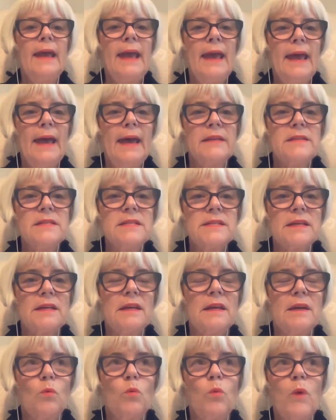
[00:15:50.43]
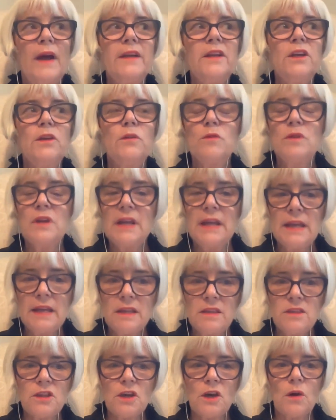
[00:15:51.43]
And what you
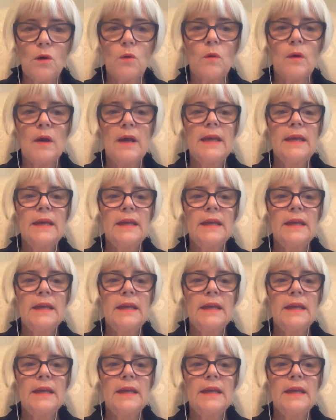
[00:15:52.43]
need, though,